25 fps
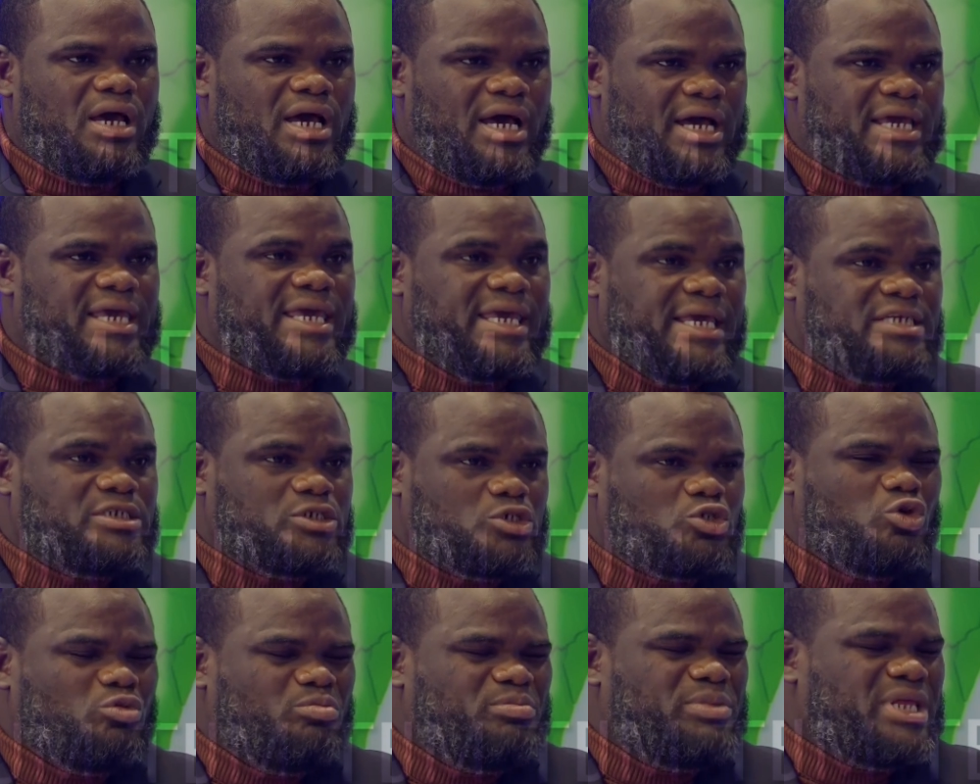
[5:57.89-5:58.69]
he
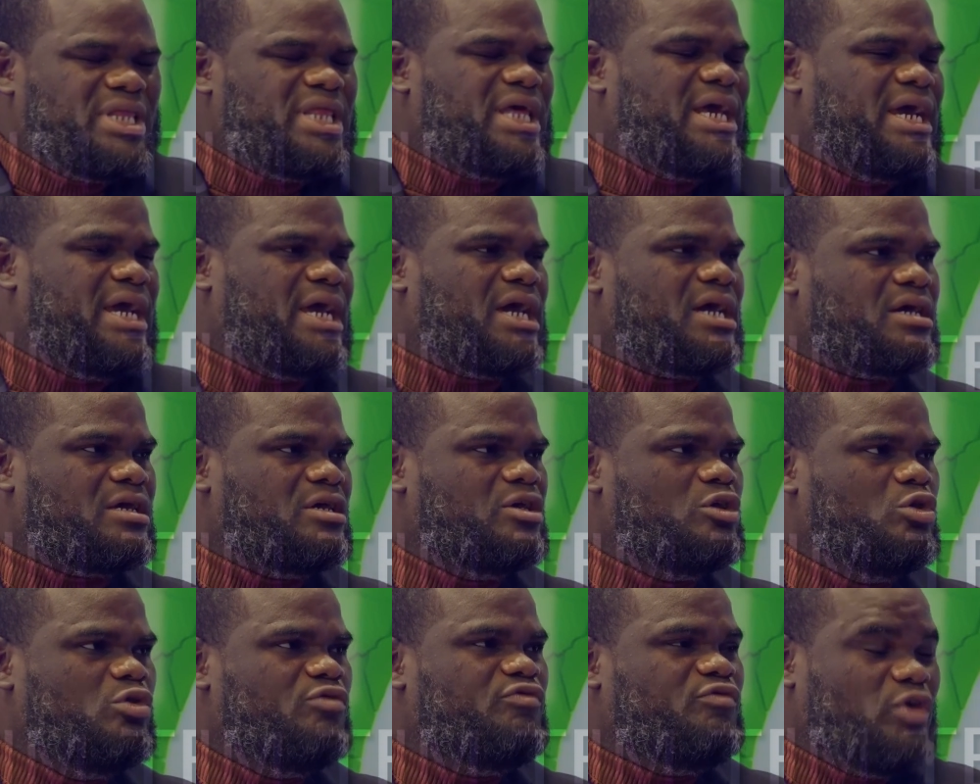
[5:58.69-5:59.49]
should be there.
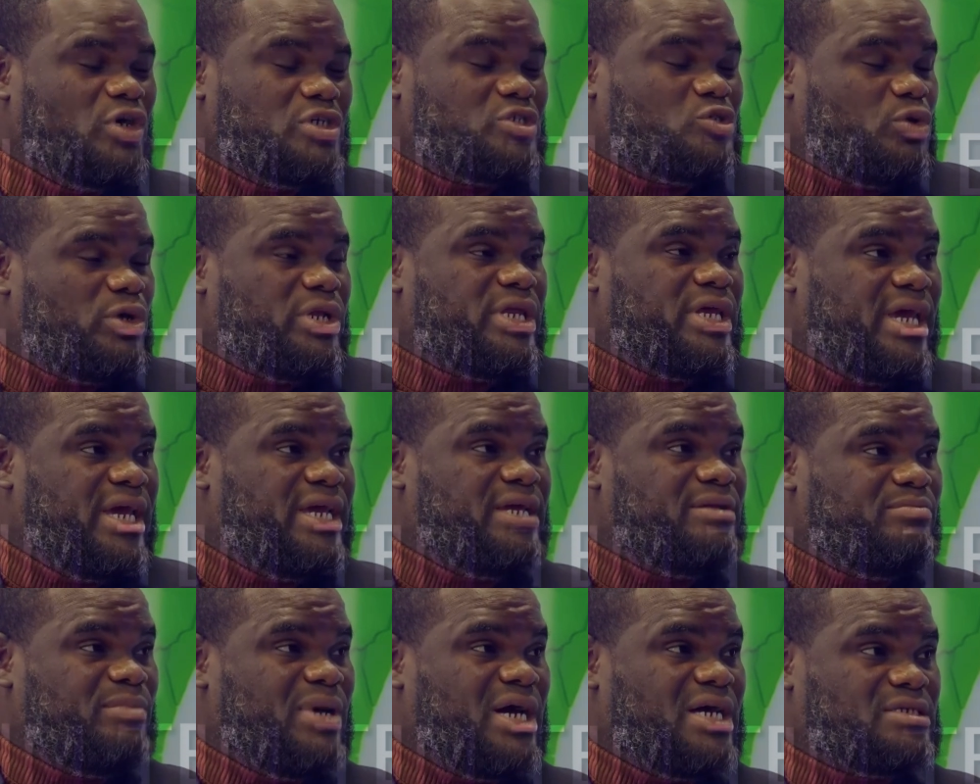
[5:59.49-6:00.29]
You know, for a
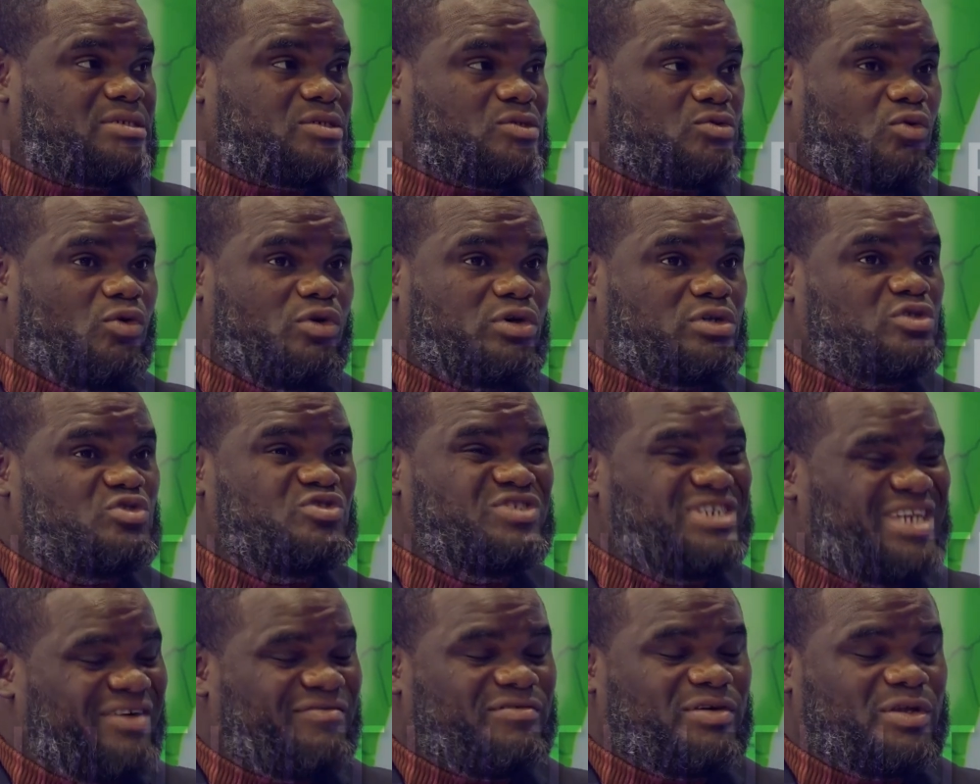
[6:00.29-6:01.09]
28 man squad, you
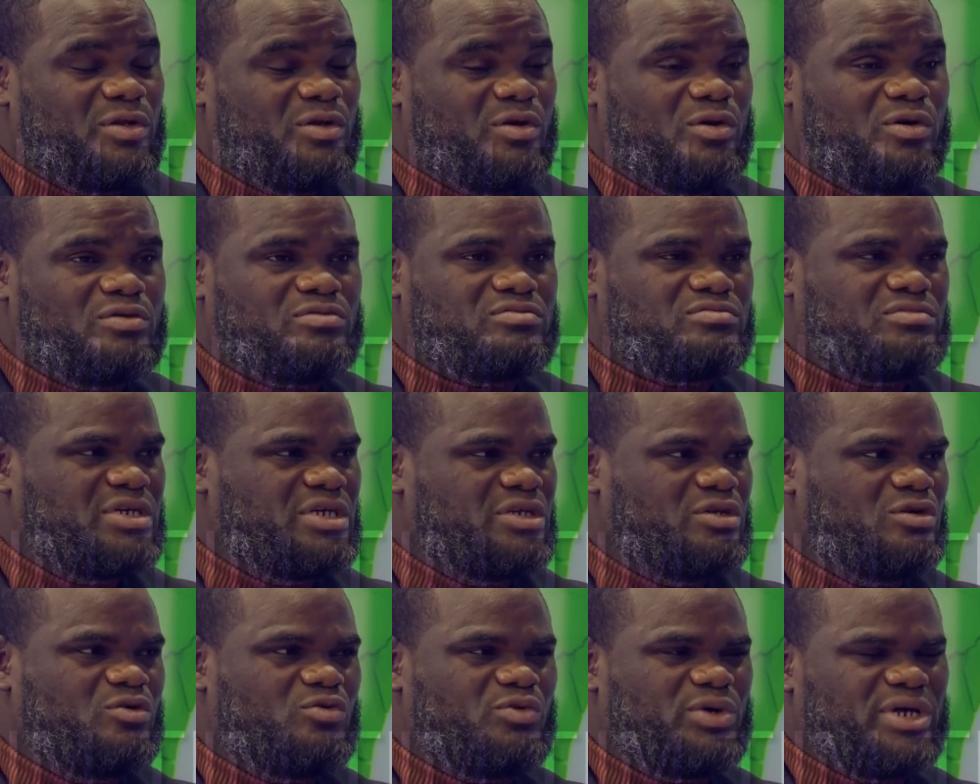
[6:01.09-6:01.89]
never know. You
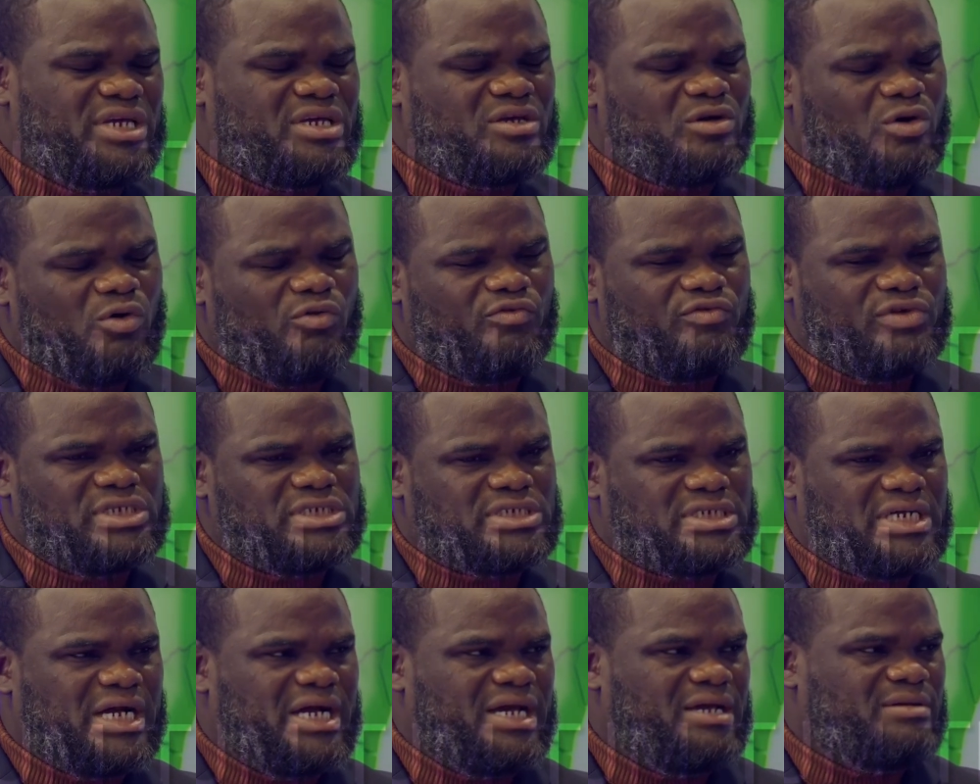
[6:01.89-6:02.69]
know, when COVID
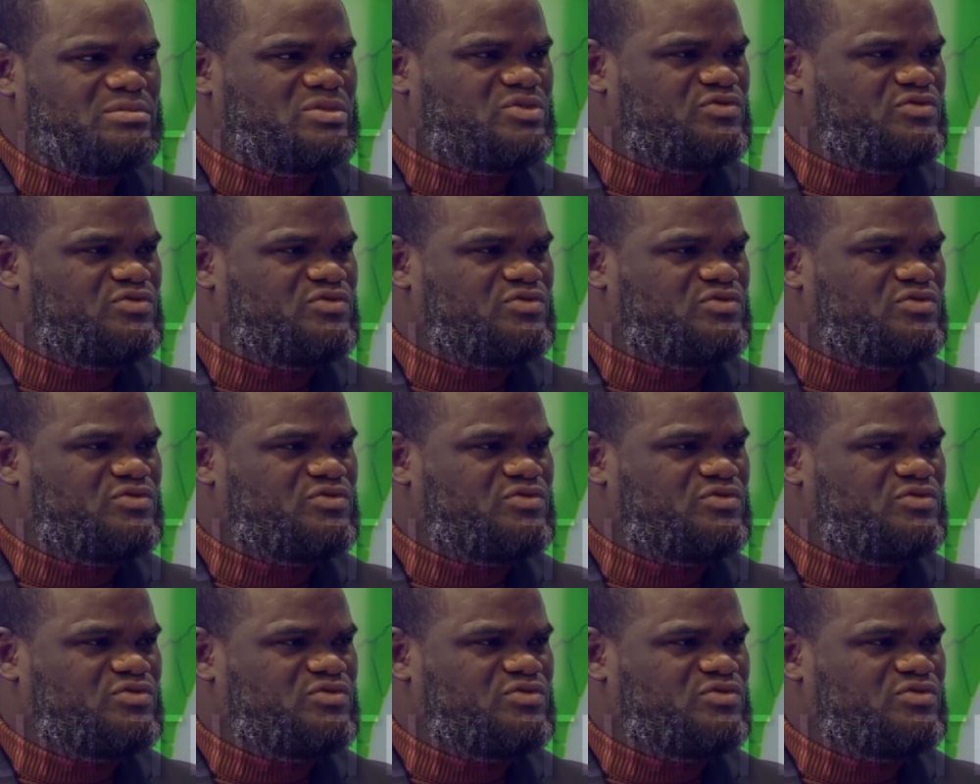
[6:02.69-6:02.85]
times,